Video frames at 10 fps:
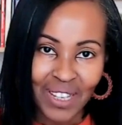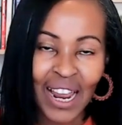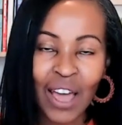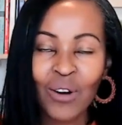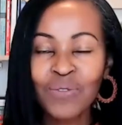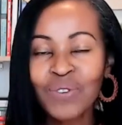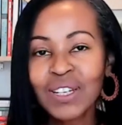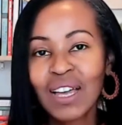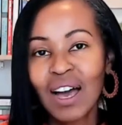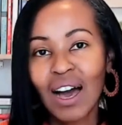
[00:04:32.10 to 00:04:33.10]
And I
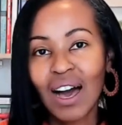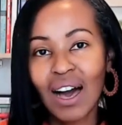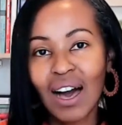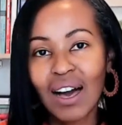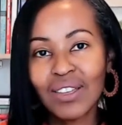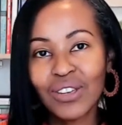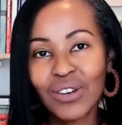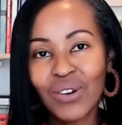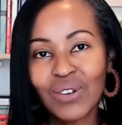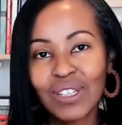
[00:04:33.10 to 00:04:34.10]
often, uh, you
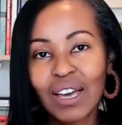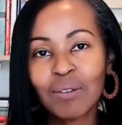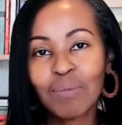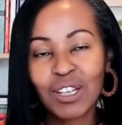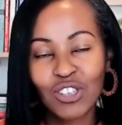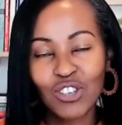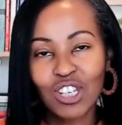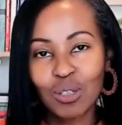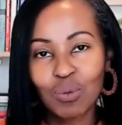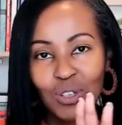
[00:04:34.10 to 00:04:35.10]
know, tell my
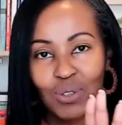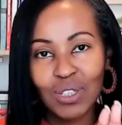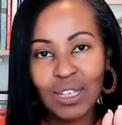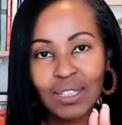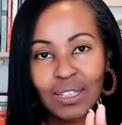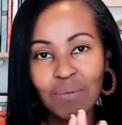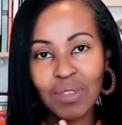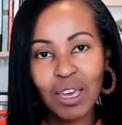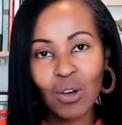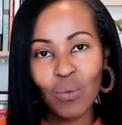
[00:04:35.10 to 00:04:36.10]
students when you see
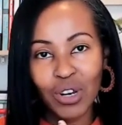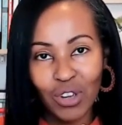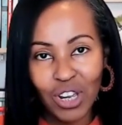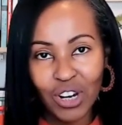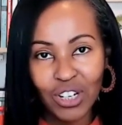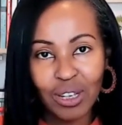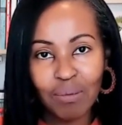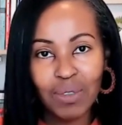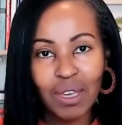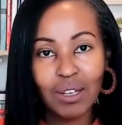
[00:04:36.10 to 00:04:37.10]
something or when you hear
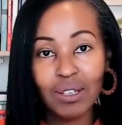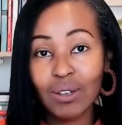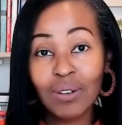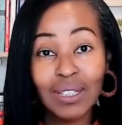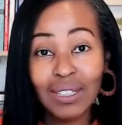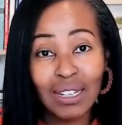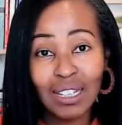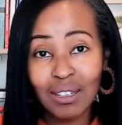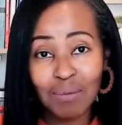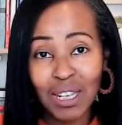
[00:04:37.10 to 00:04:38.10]
something, don't send
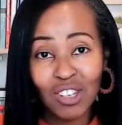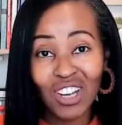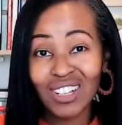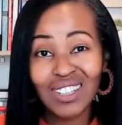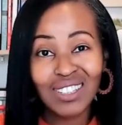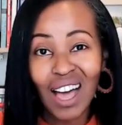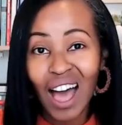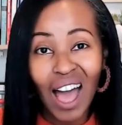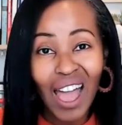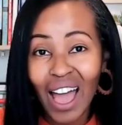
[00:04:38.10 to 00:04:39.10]
it to me. Chances are
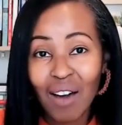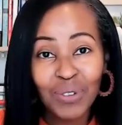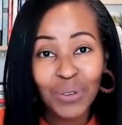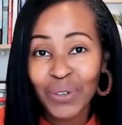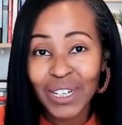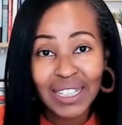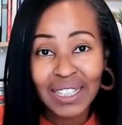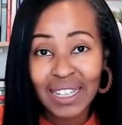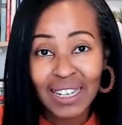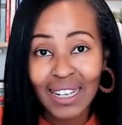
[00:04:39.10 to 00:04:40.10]
I have already
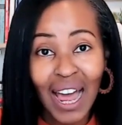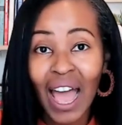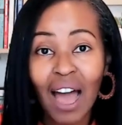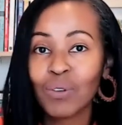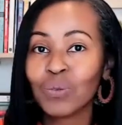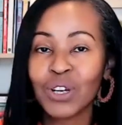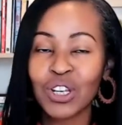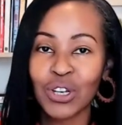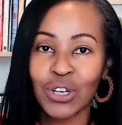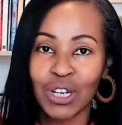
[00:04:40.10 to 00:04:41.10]
seen it. I have
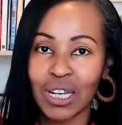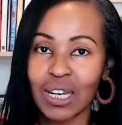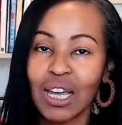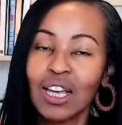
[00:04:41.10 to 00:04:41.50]
already heard it.